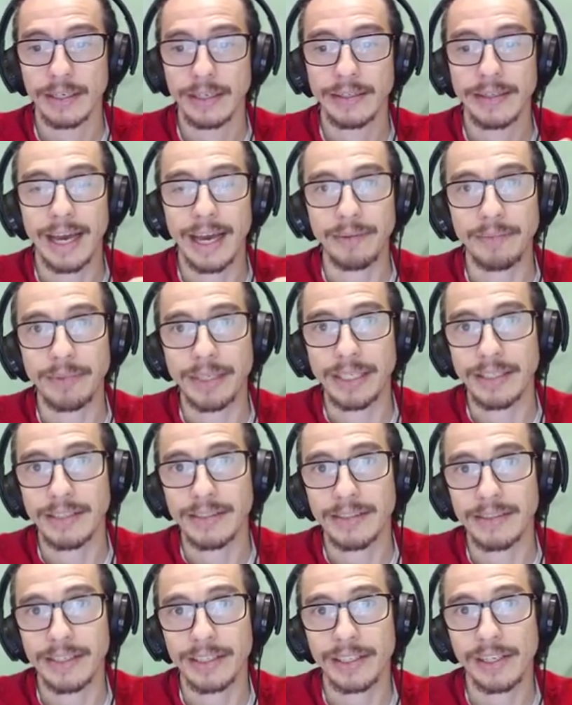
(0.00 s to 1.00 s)
That
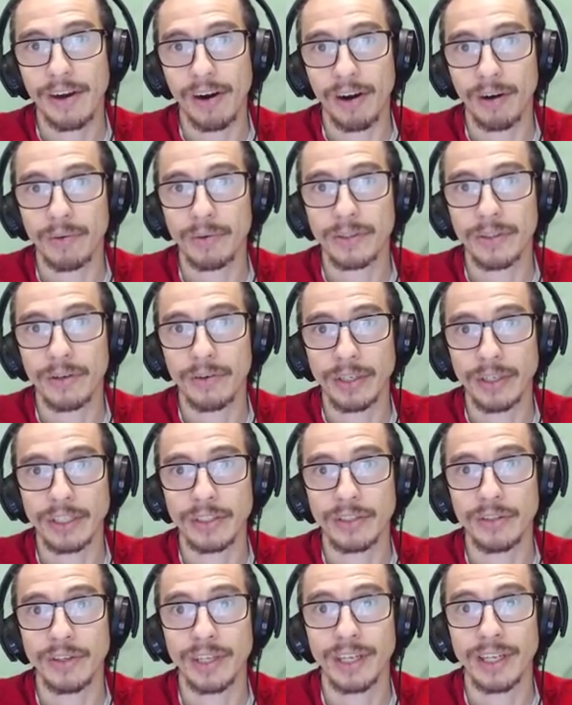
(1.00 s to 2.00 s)
means the car was going
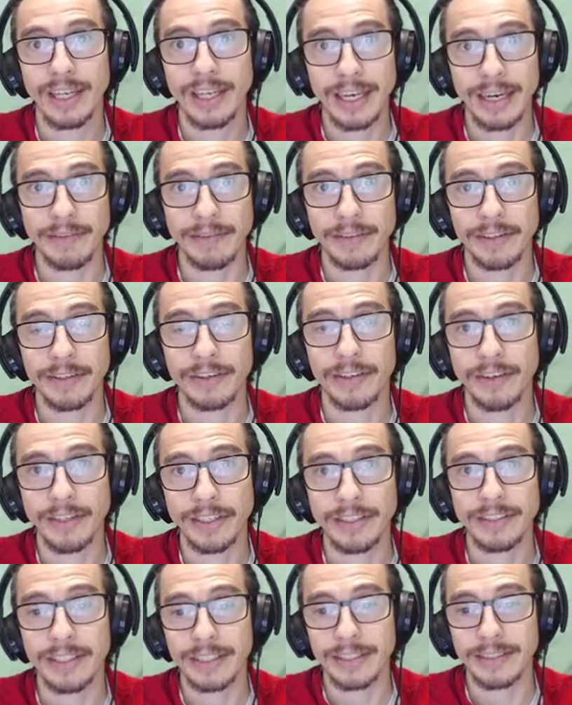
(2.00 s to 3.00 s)
to the left
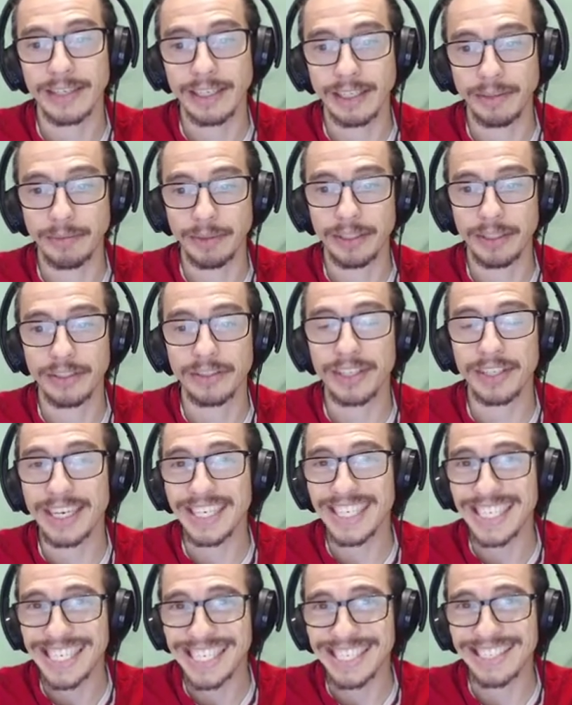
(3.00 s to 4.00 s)
36 centimeters
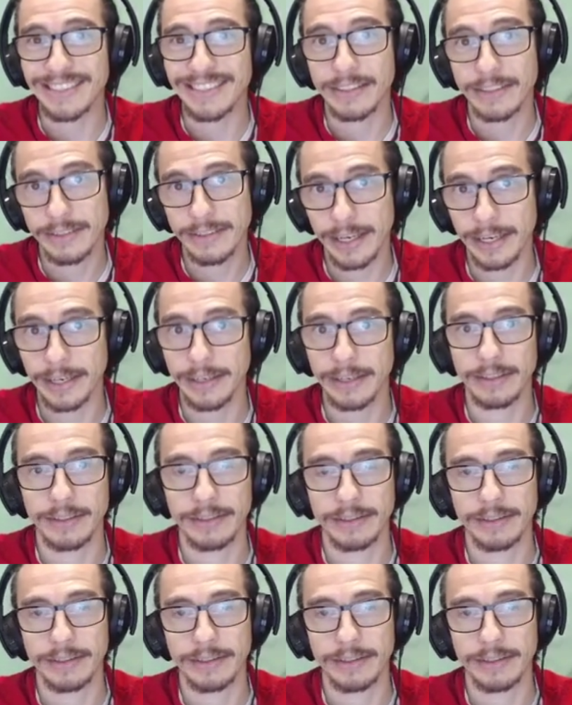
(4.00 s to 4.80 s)
each second.